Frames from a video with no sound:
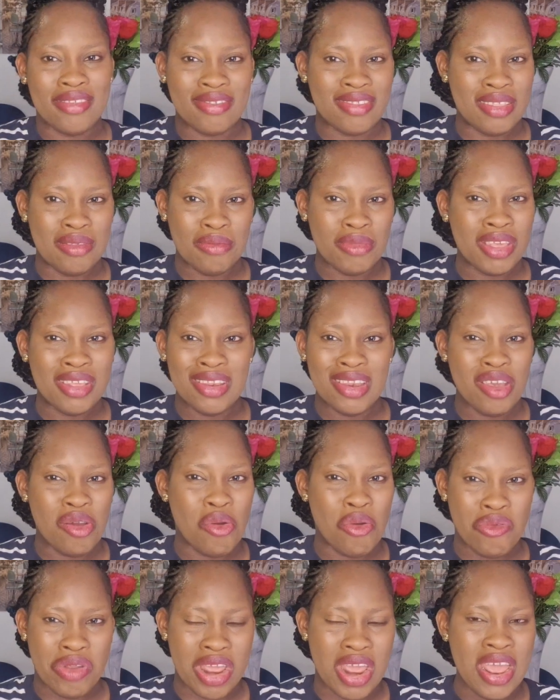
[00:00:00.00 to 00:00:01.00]
in the
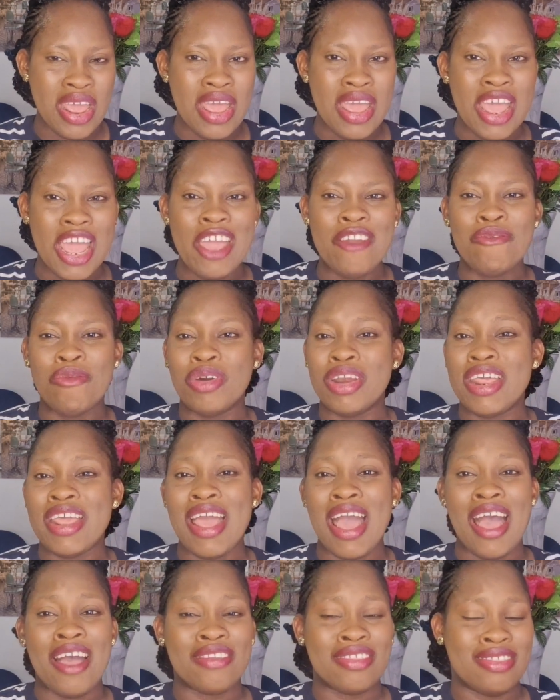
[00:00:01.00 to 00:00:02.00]
hurry. Everybody
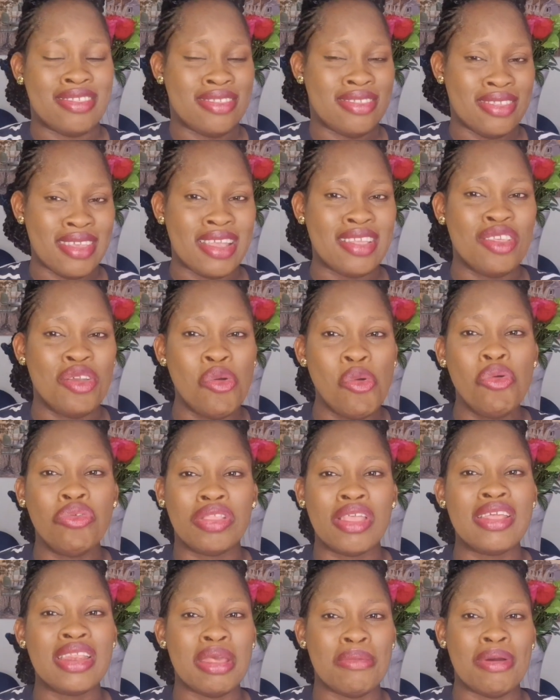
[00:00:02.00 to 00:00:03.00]
has said
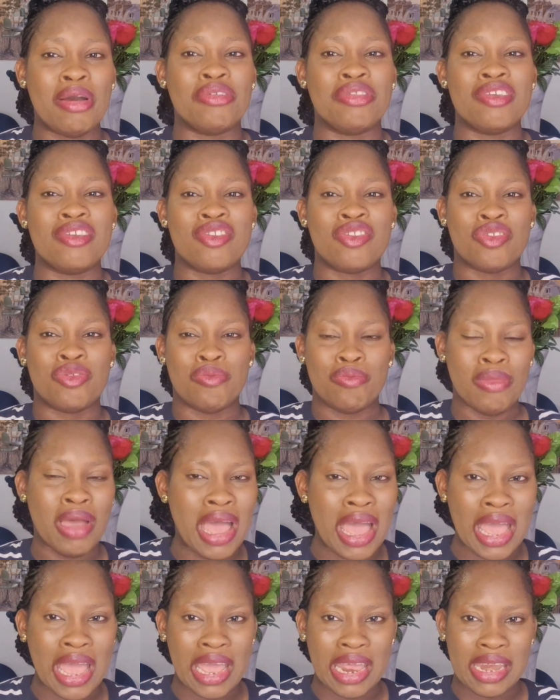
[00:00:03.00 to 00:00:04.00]
good thing about this
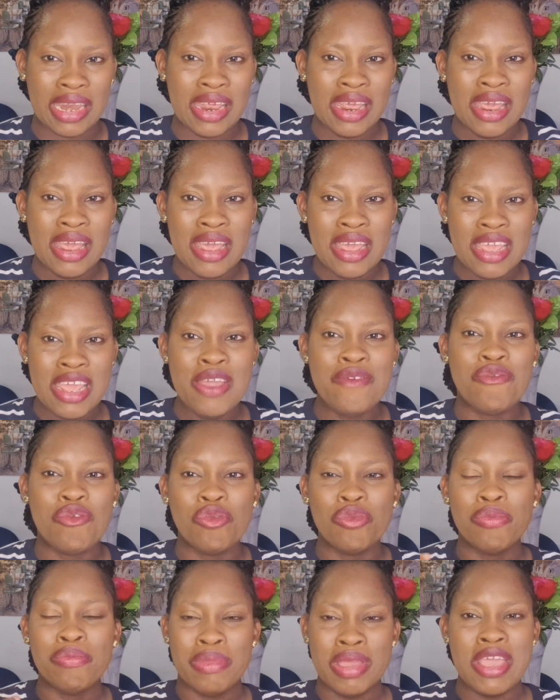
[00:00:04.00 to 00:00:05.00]
man.
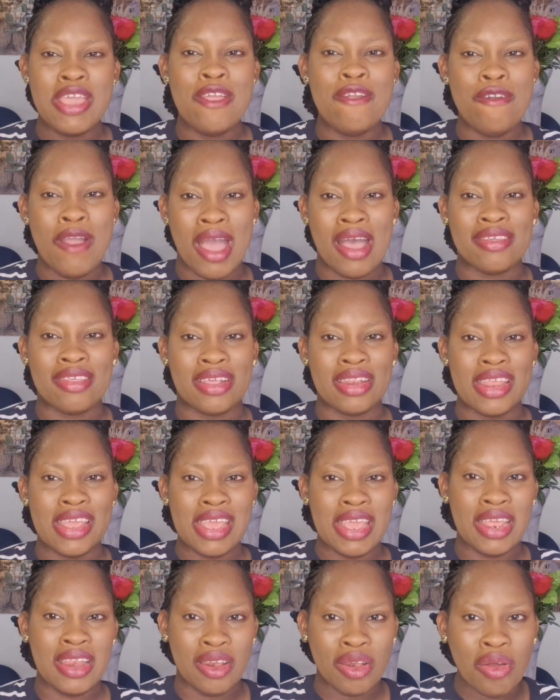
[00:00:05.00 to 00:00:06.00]
Even me as an
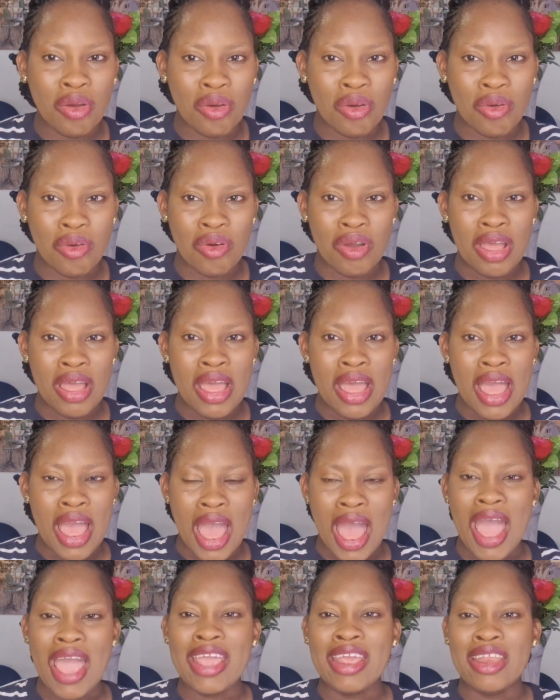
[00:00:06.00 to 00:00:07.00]
in-law, I